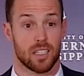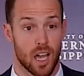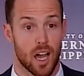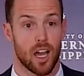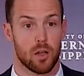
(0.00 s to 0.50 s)

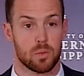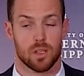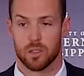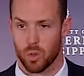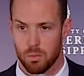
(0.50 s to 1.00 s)
times
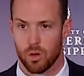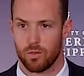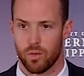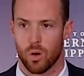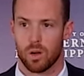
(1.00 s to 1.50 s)
as we
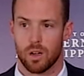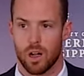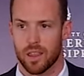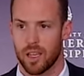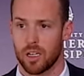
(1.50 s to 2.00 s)
move forward in
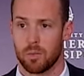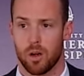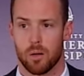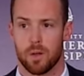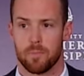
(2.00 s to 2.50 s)
our athletic
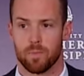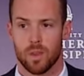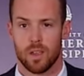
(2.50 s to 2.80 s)
department.